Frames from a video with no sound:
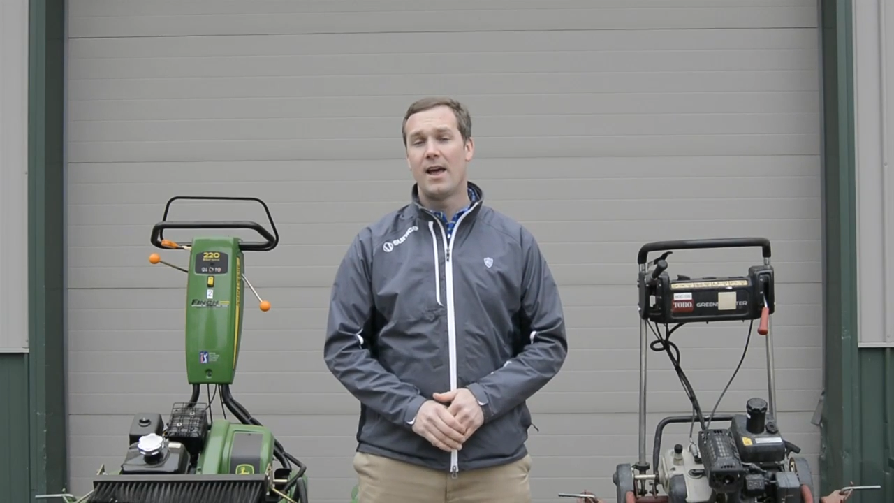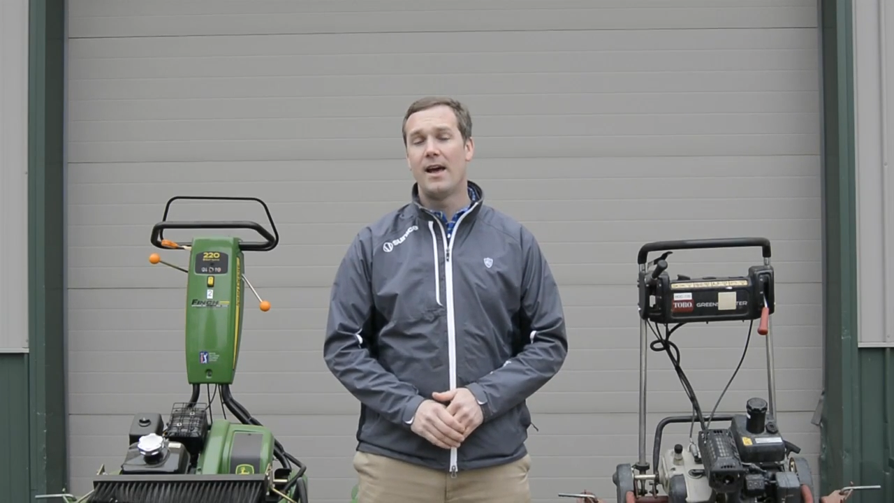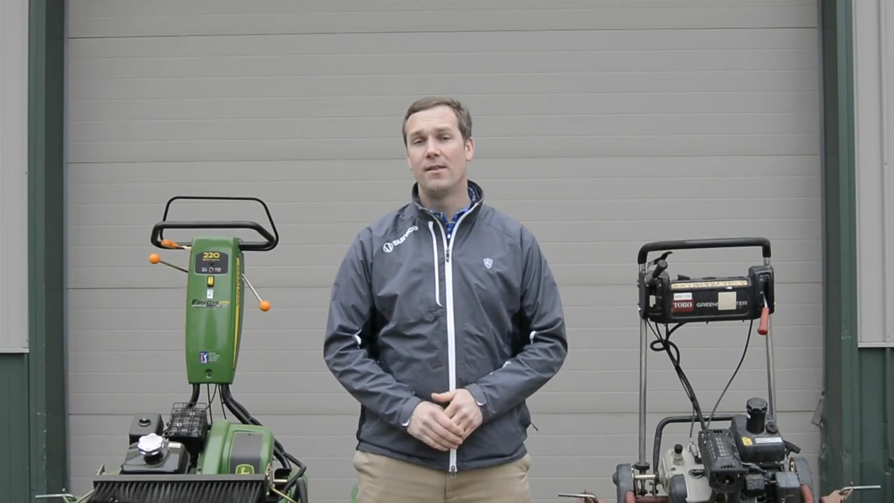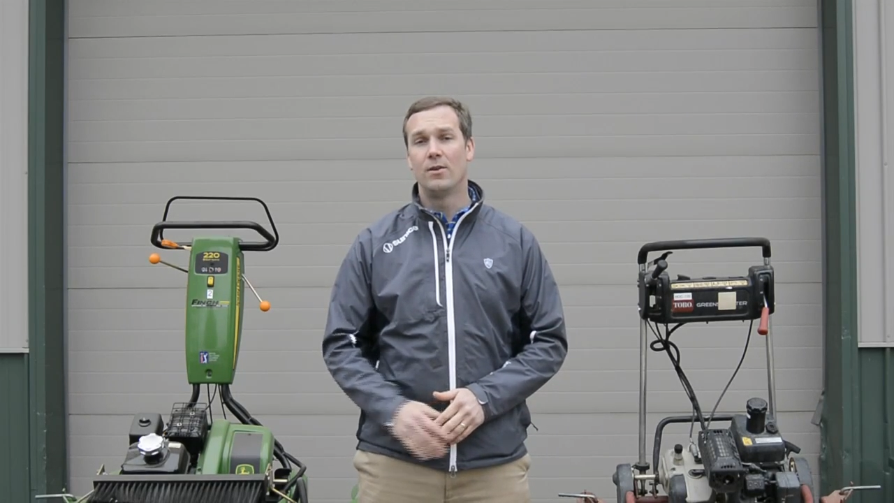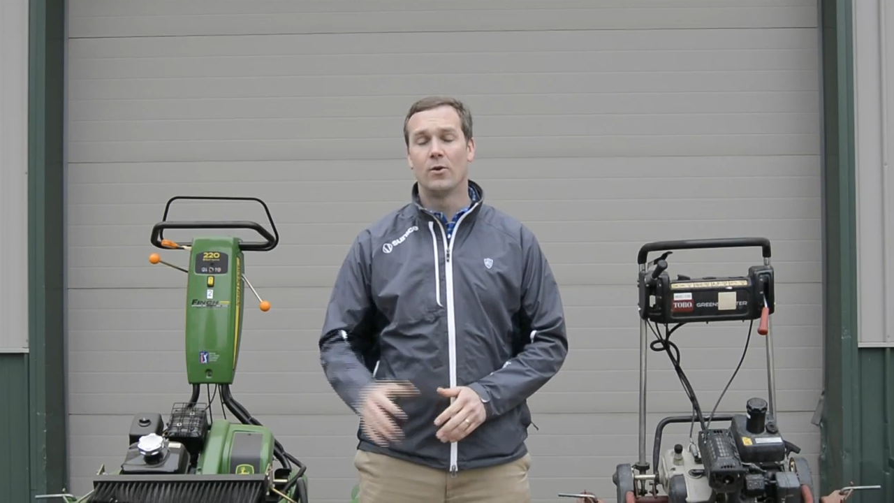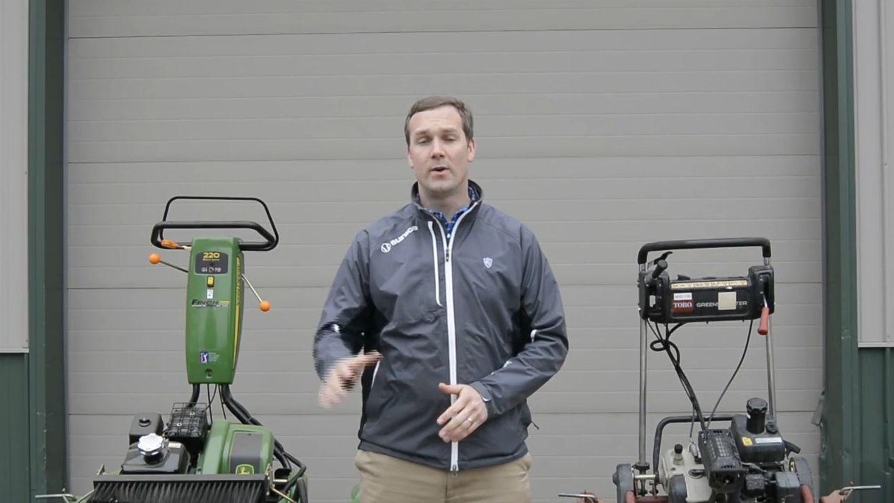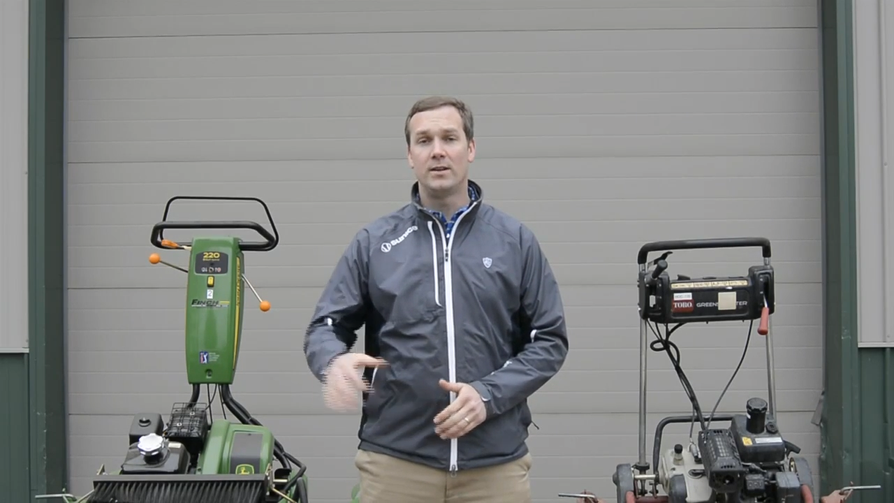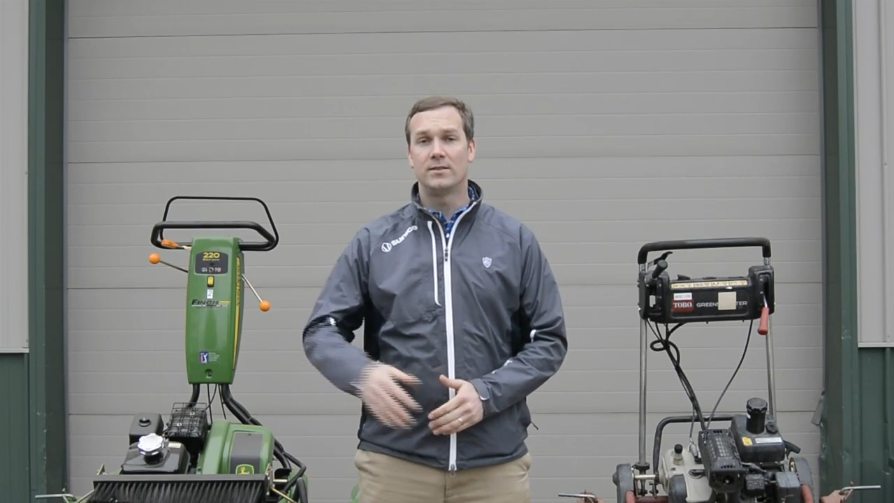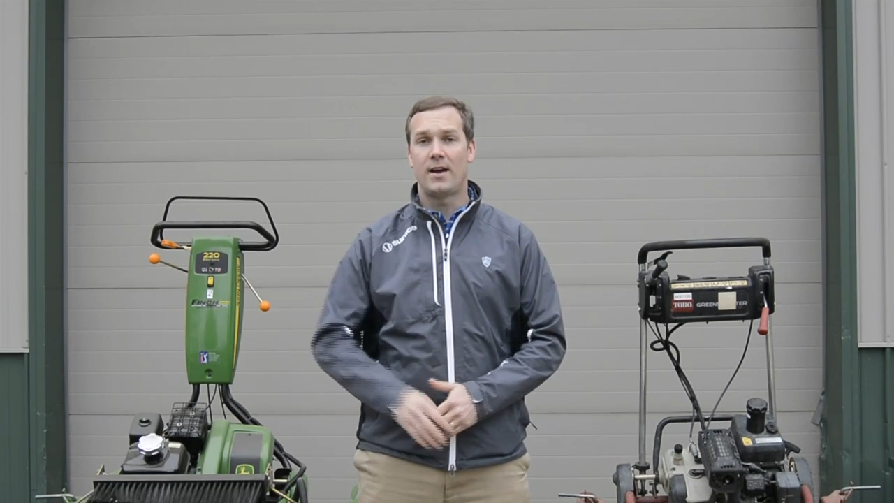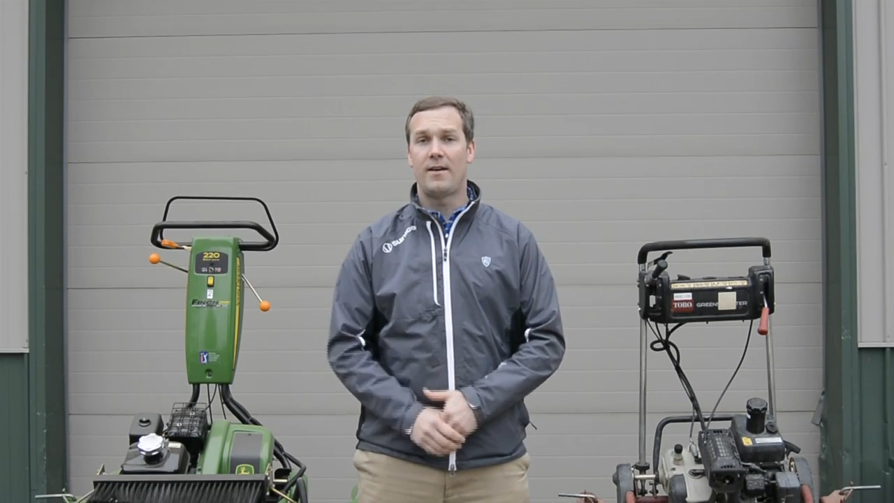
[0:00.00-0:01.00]
and the
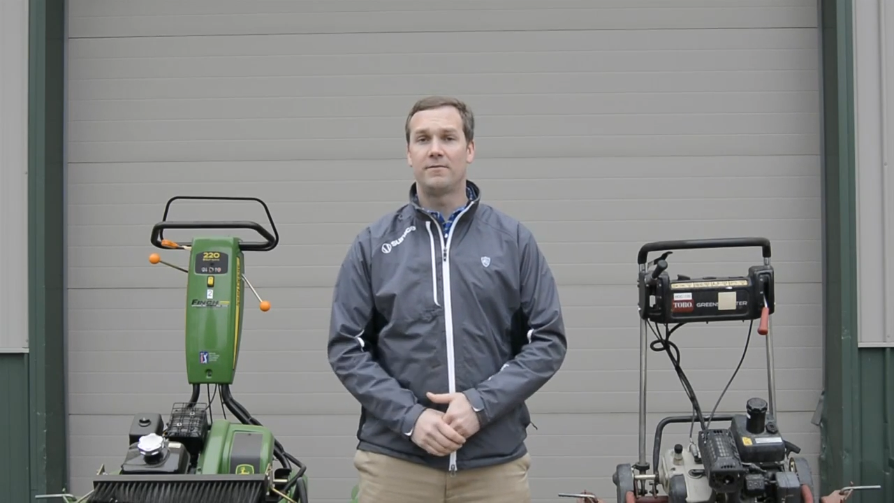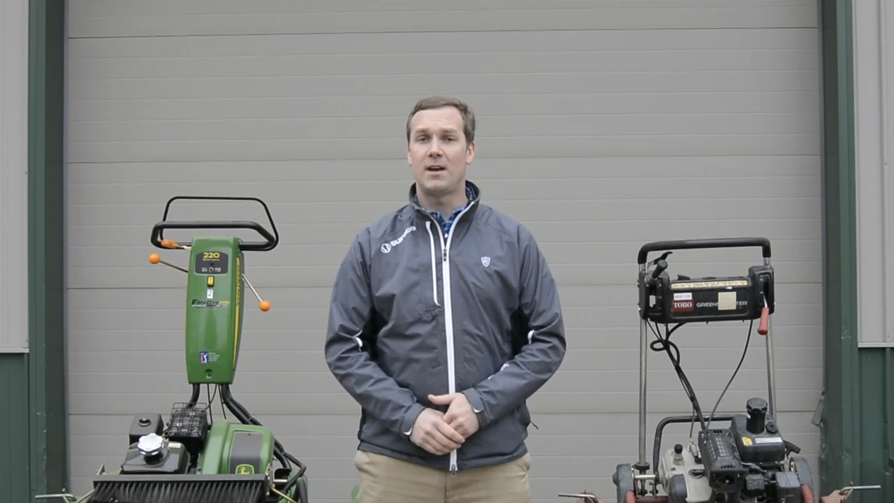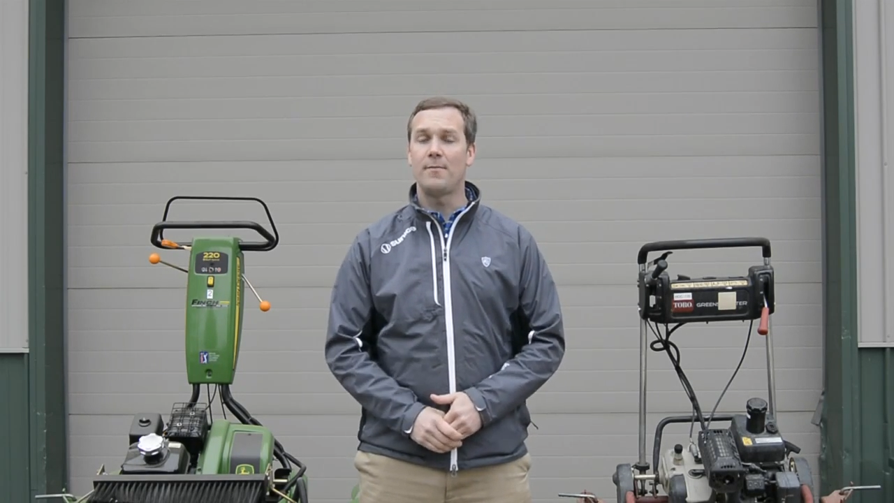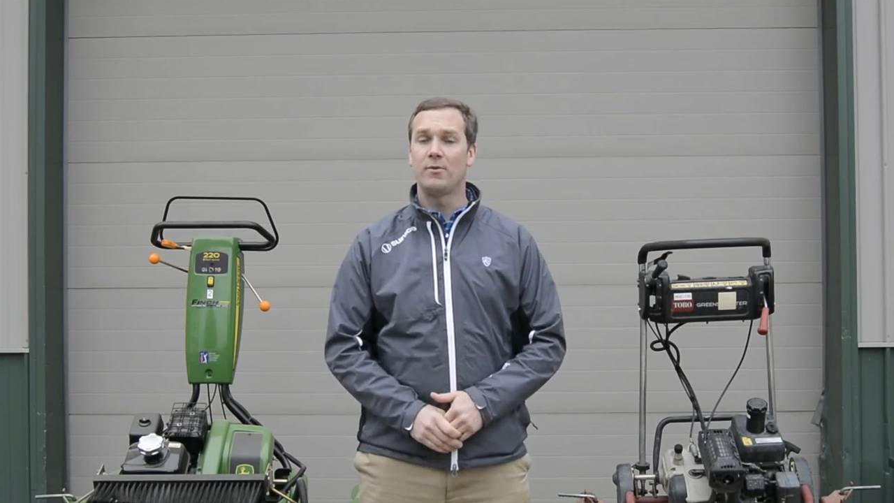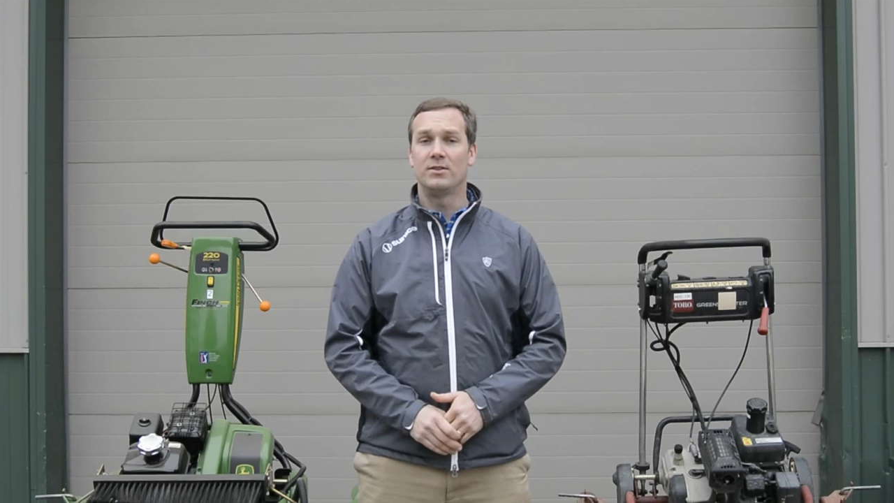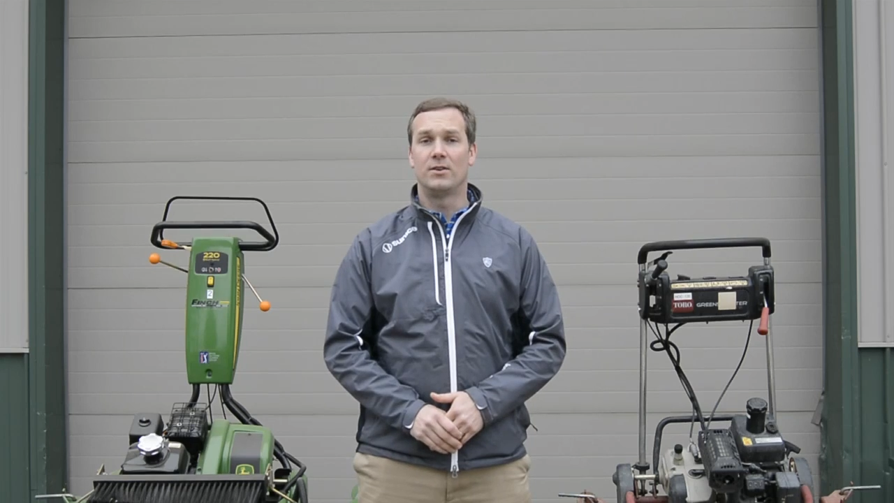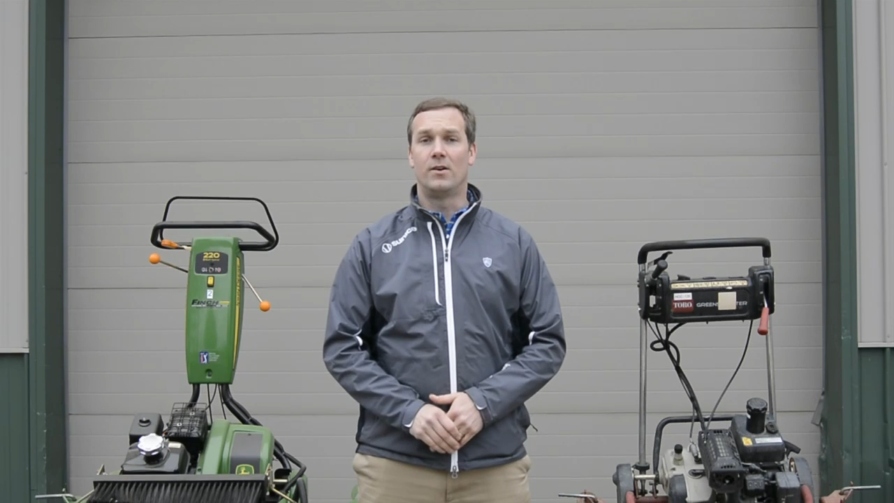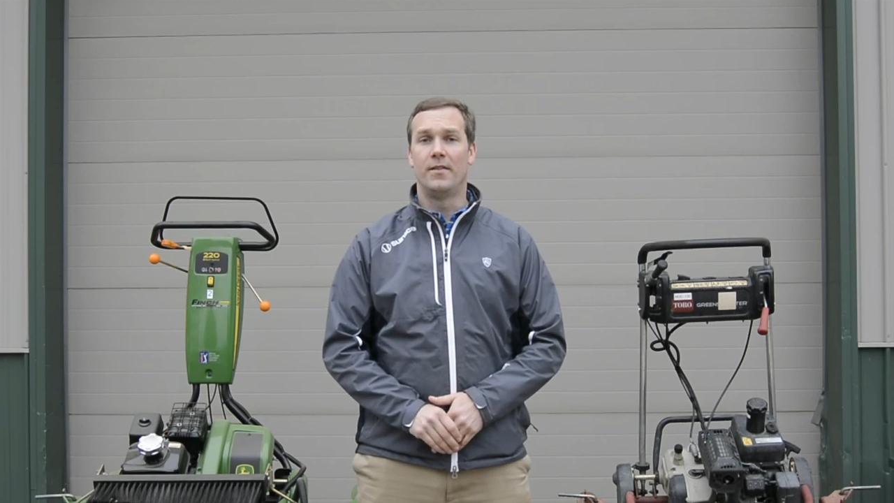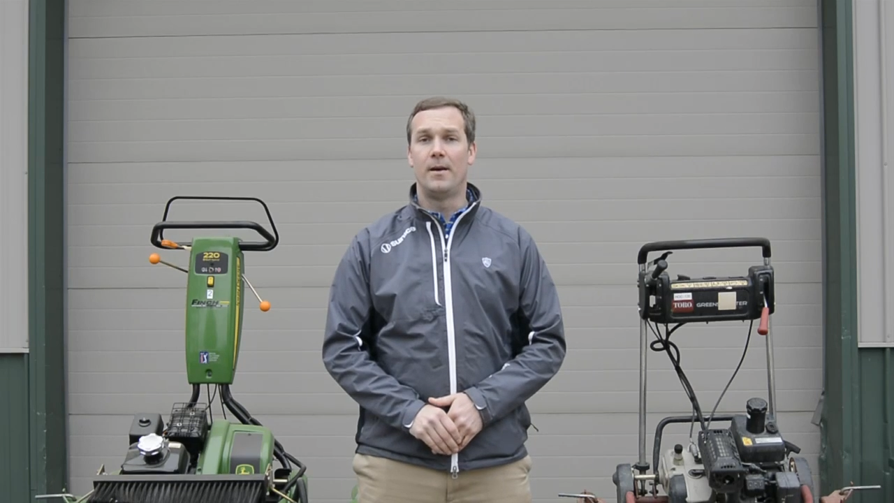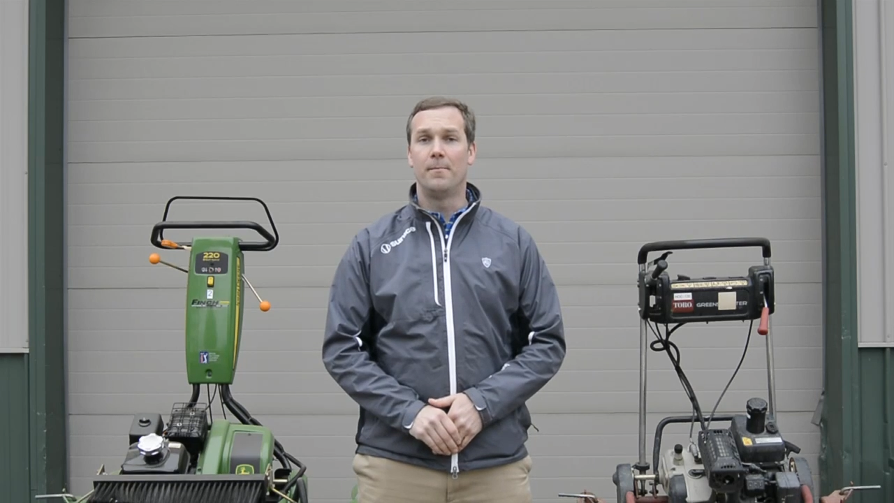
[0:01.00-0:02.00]
greens have top dressing
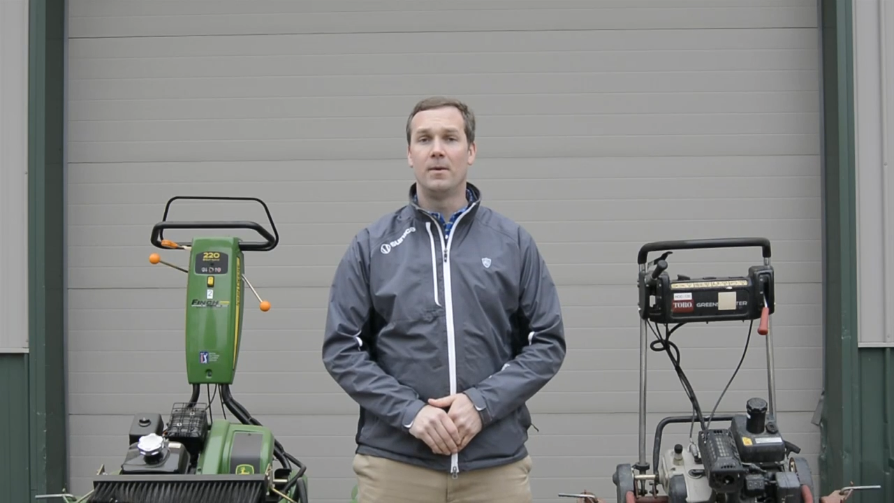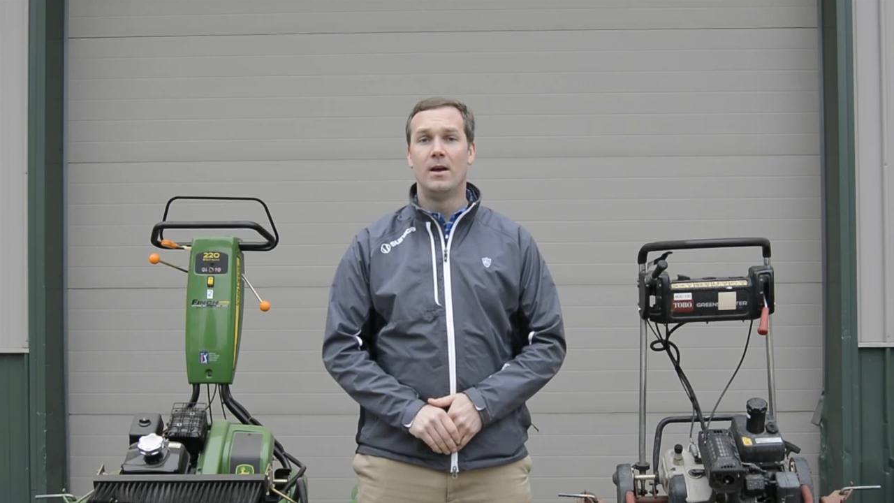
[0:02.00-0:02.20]
on them